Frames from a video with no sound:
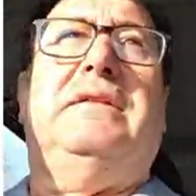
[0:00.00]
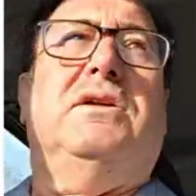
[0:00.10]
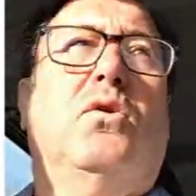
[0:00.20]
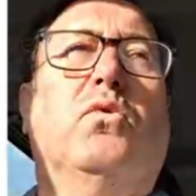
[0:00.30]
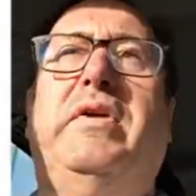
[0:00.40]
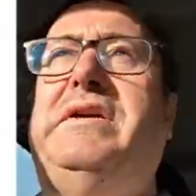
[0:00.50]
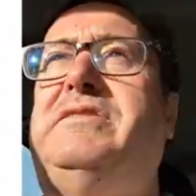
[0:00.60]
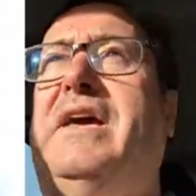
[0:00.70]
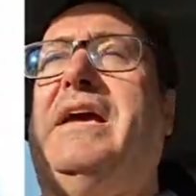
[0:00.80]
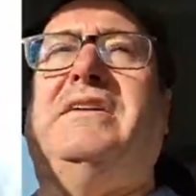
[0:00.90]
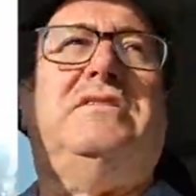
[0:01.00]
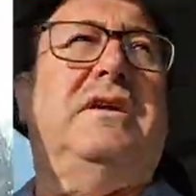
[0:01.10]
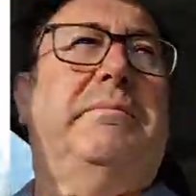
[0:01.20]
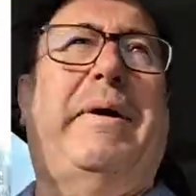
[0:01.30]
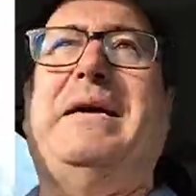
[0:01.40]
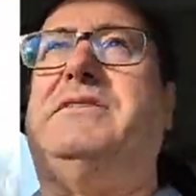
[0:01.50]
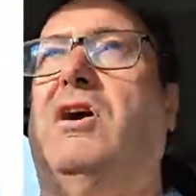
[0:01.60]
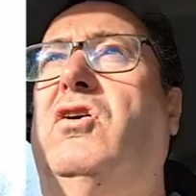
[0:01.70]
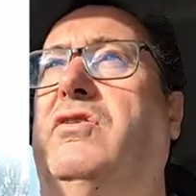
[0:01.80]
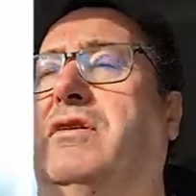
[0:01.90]
All these things are based
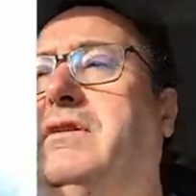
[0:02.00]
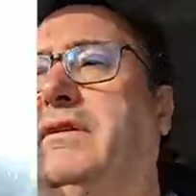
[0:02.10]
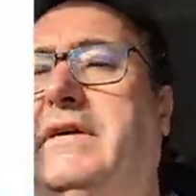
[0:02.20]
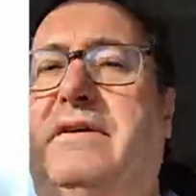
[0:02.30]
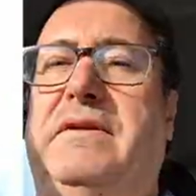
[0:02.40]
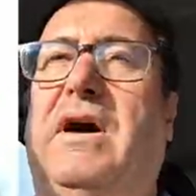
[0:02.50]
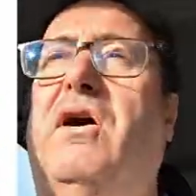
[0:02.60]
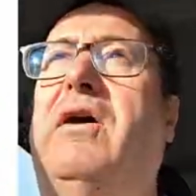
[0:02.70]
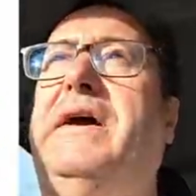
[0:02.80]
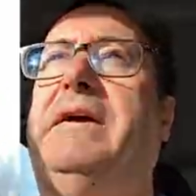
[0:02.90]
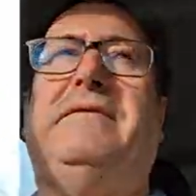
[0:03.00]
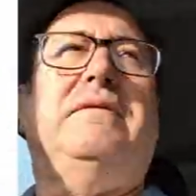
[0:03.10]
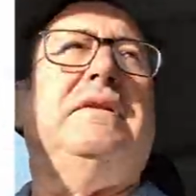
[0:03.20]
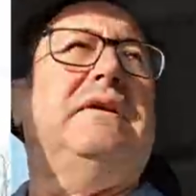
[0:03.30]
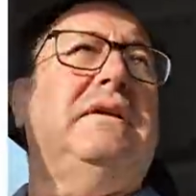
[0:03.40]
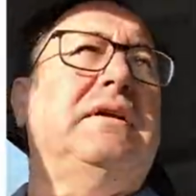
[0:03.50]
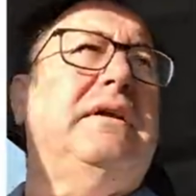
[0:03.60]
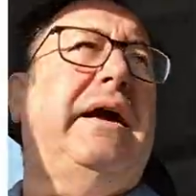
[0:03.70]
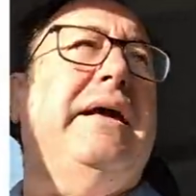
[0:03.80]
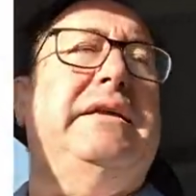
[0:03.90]
on the high
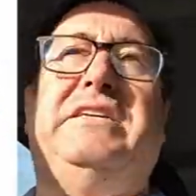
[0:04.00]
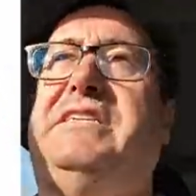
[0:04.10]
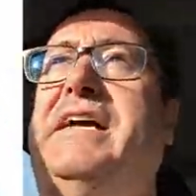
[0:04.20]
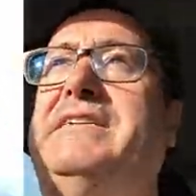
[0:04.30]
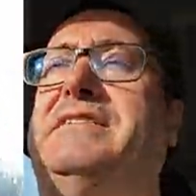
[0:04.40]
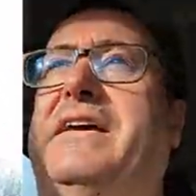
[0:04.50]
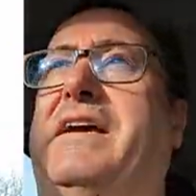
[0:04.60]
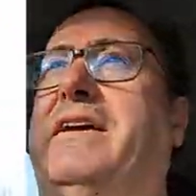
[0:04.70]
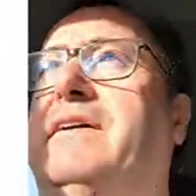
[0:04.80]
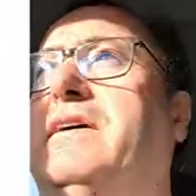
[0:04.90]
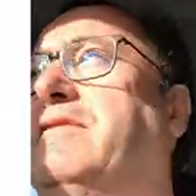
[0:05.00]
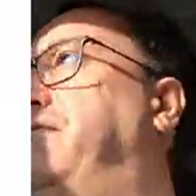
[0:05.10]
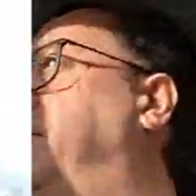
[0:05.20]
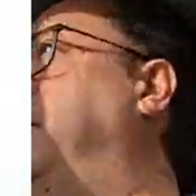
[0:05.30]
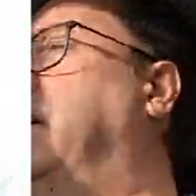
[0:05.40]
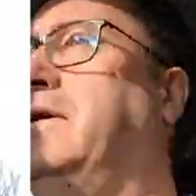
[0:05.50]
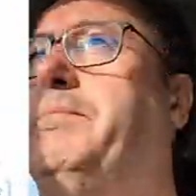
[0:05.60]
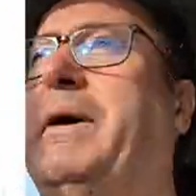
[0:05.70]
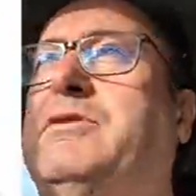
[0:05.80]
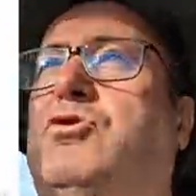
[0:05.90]
energy density of uh,
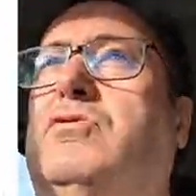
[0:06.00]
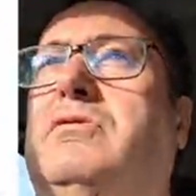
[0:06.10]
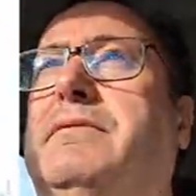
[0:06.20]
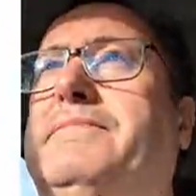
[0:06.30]
petrol